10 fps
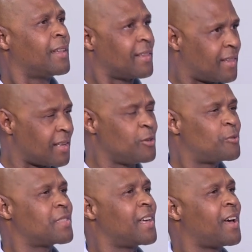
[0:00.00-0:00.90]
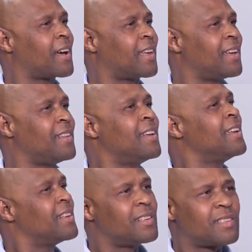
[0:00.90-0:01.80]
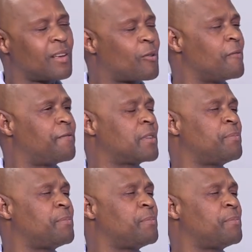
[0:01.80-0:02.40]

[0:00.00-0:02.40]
The issue there again is the conflict